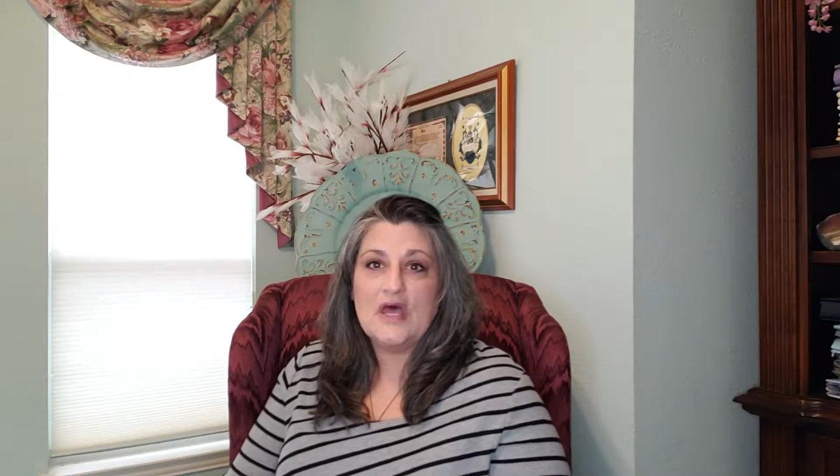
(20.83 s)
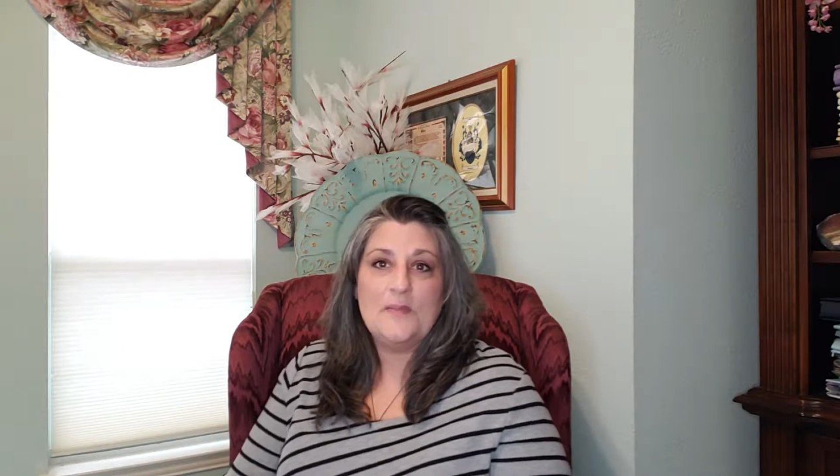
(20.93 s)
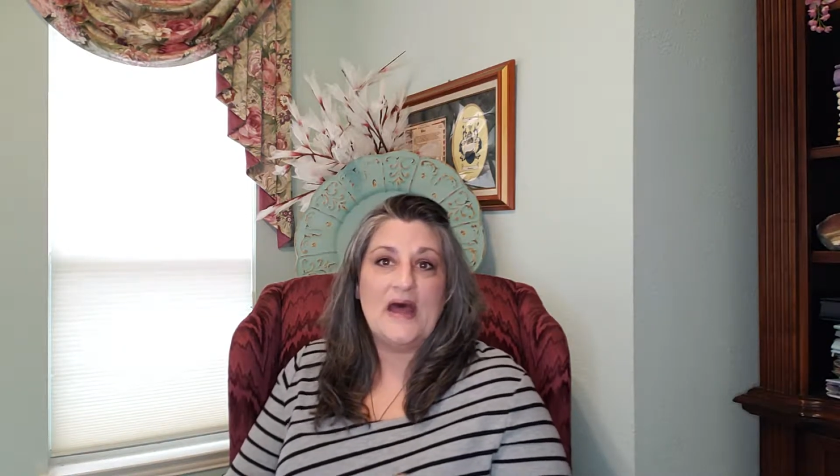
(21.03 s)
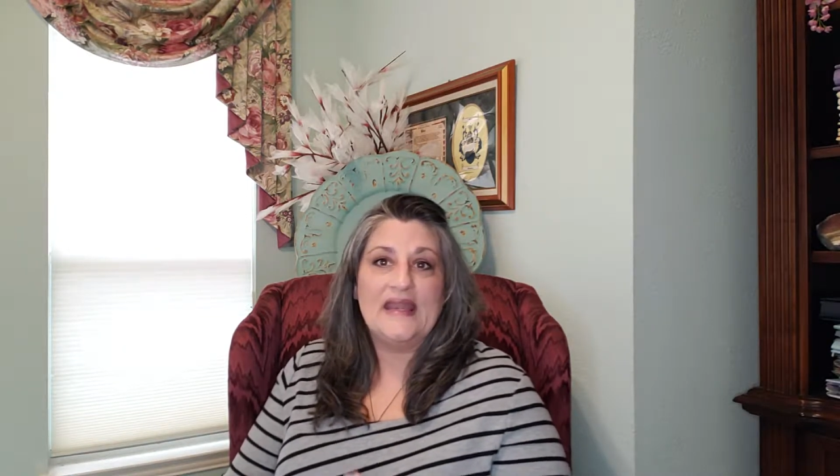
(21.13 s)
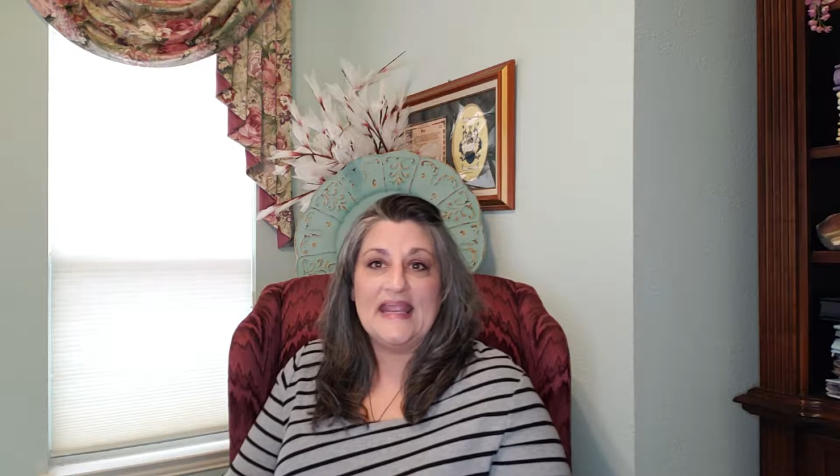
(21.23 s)

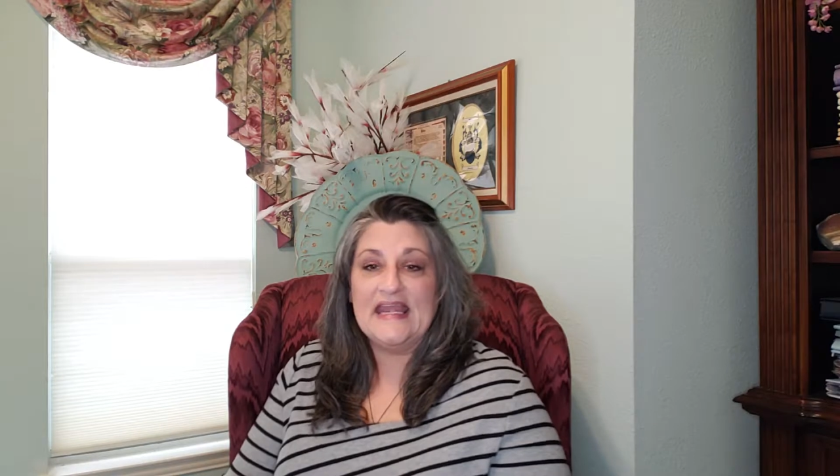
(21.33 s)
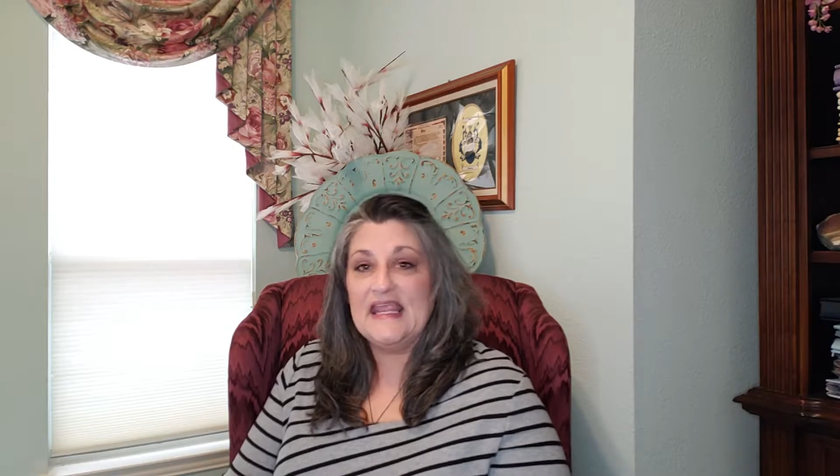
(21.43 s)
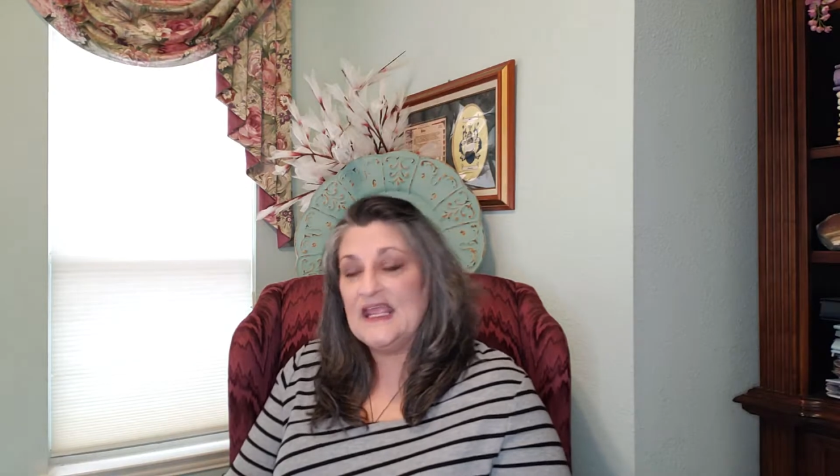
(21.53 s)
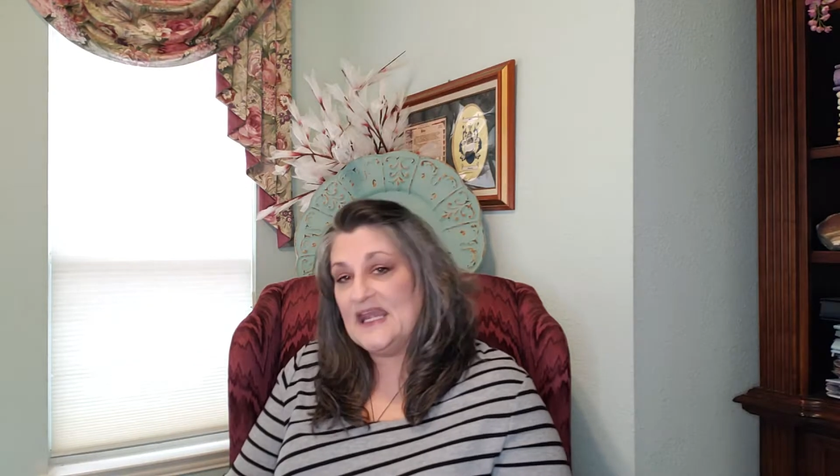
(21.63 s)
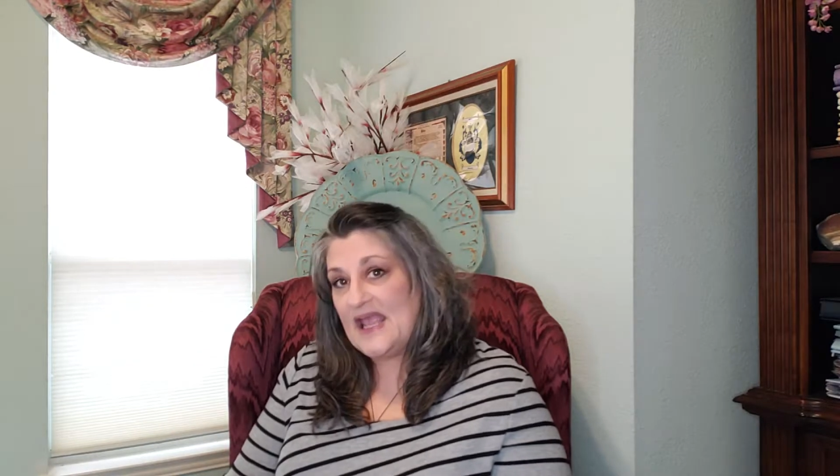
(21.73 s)
about
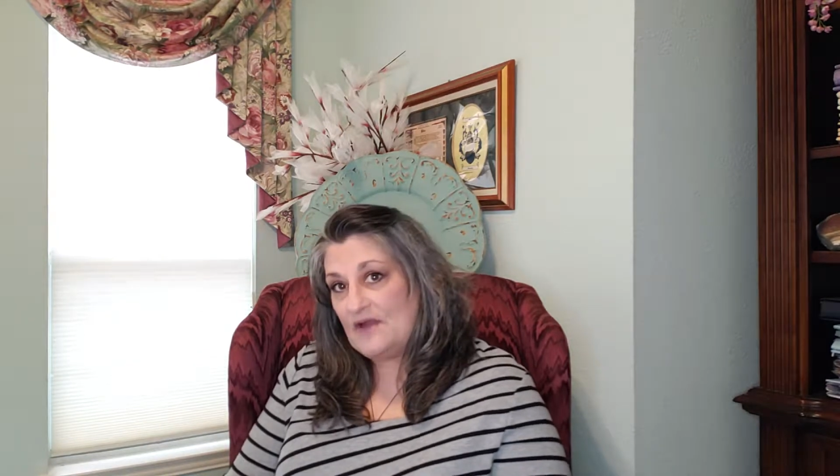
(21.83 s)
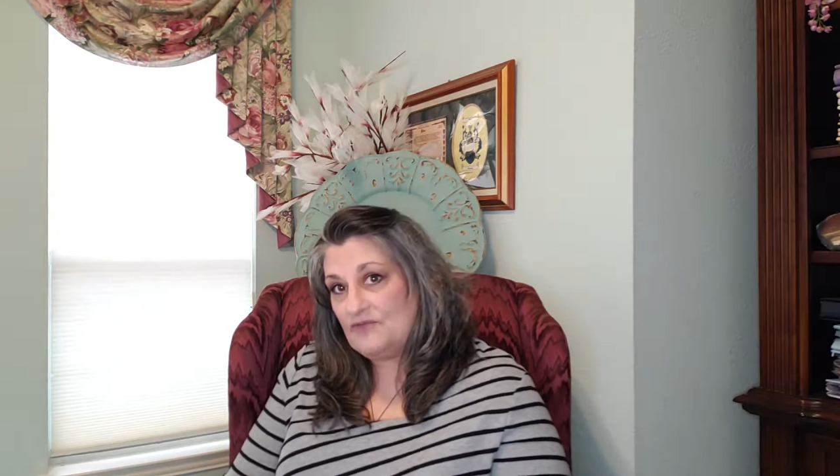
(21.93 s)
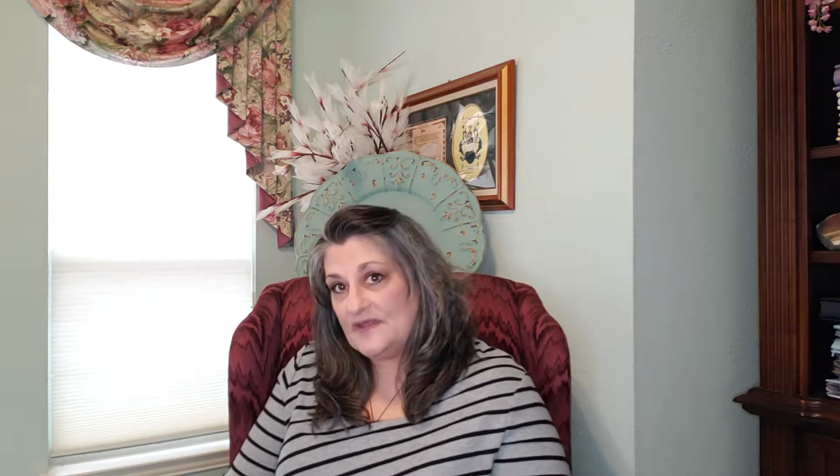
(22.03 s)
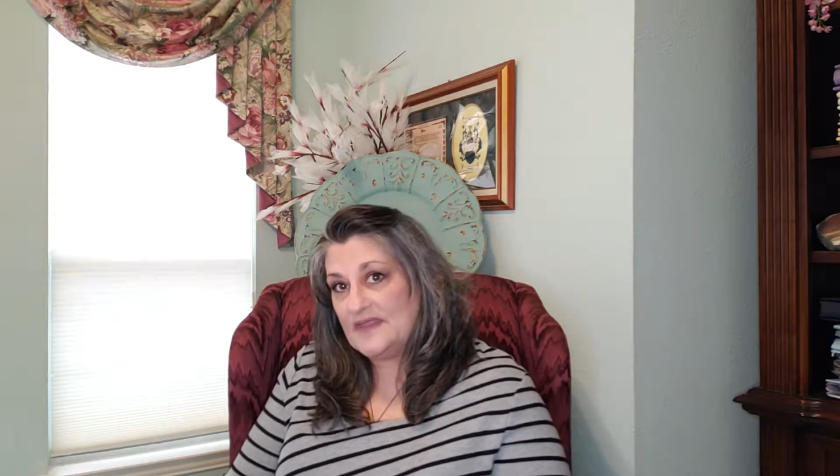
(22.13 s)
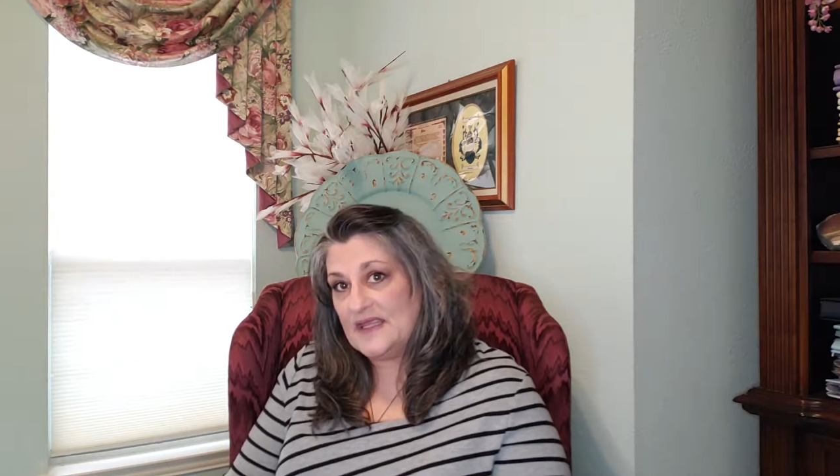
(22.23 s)
any and
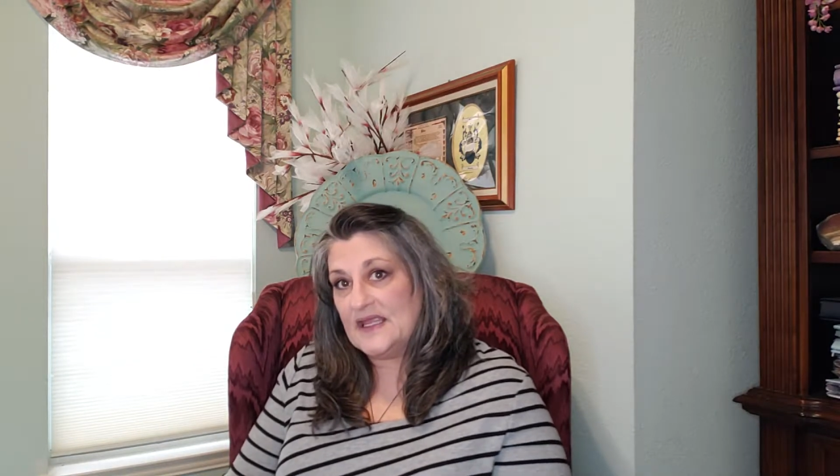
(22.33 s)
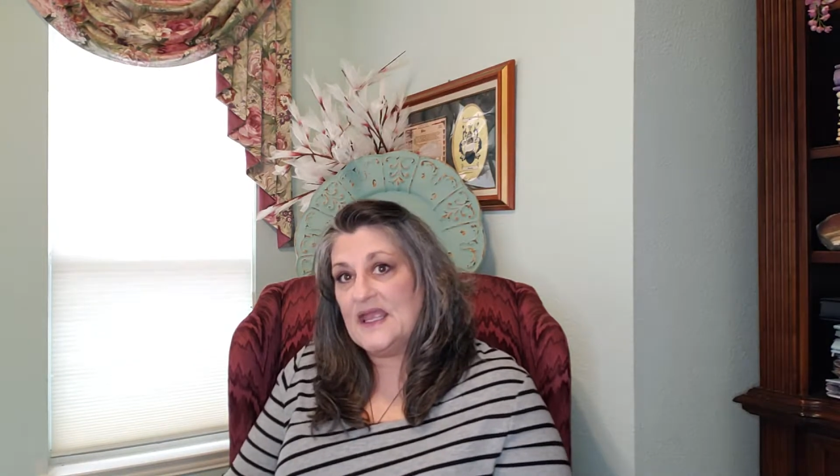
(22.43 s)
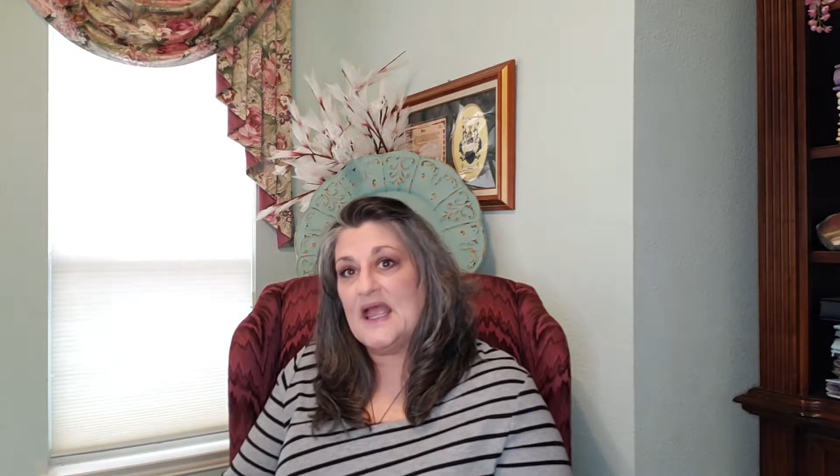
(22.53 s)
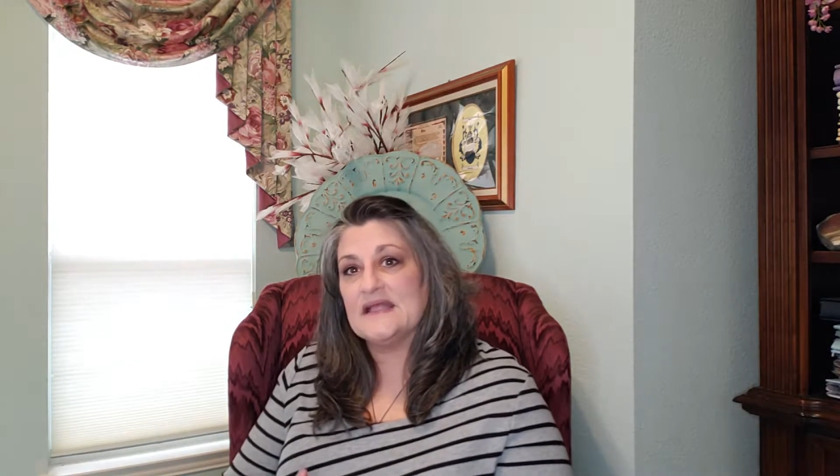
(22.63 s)
everything